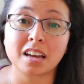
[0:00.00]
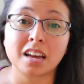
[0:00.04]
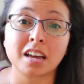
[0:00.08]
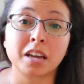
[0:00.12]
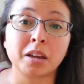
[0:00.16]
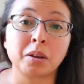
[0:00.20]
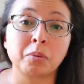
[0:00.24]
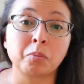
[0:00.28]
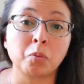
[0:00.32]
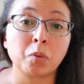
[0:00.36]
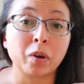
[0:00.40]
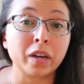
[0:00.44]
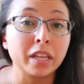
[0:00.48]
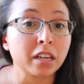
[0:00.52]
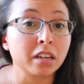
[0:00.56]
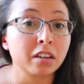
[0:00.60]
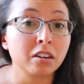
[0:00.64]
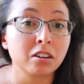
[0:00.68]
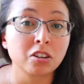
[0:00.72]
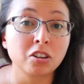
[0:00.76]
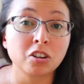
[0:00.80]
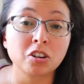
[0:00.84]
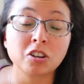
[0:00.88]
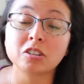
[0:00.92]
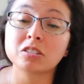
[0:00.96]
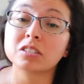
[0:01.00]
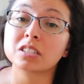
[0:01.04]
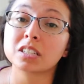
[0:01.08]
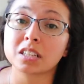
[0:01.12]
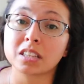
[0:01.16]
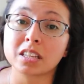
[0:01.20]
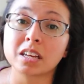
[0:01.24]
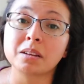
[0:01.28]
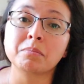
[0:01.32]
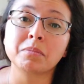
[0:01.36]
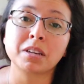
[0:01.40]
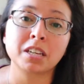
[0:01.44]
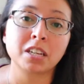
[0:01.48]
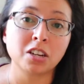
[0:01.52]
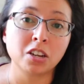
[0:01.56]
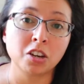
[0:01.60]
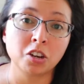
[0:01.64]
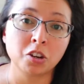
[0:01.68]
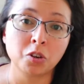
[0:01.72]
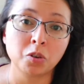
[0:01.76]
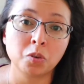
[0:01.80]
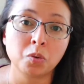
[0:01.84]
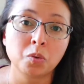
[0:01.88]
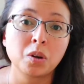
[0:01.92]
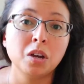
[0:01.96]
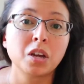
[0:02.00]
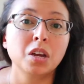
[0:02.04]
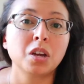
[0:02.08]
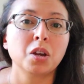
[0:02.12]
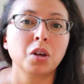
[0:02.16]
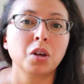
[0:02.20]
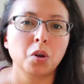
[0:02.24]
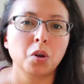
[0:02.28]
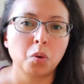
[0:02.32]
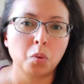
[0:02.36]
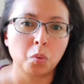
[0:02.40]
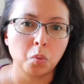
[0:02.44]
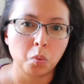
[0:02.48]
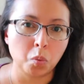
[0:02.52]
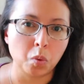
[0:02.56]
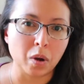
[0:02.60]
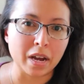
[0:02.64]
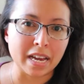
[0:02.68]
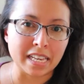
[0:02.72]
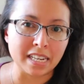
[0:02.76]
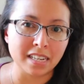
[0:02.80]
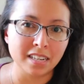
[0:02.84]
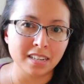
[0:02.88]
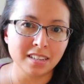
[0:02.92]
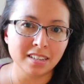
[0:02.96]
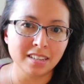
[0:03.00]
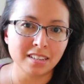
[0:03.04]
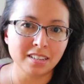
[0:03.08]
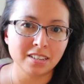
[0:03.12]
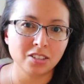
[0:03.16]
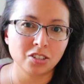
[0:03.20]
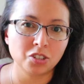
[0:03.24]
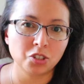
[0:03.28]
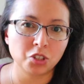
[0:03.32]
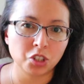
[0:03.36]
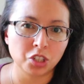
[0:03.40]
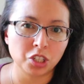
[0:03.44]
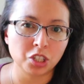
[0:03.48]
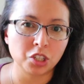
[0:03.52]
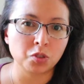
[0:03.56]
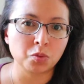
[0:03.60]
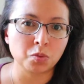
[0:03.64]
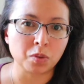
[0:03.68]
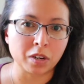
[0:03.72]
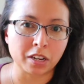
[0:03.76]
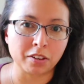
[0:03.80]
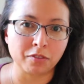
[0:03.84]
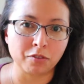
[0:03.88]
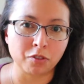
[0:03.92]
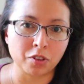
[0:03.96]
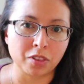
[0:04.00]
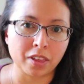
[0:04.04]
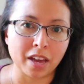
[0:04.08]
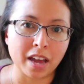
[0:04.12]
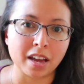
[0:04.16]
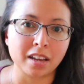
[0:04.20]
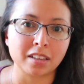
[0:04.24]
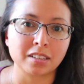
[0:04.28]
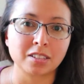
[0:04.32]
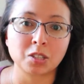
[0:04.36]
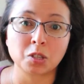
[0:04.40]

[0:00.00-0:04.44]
I'm waiting on her to let me know when she's ready for that.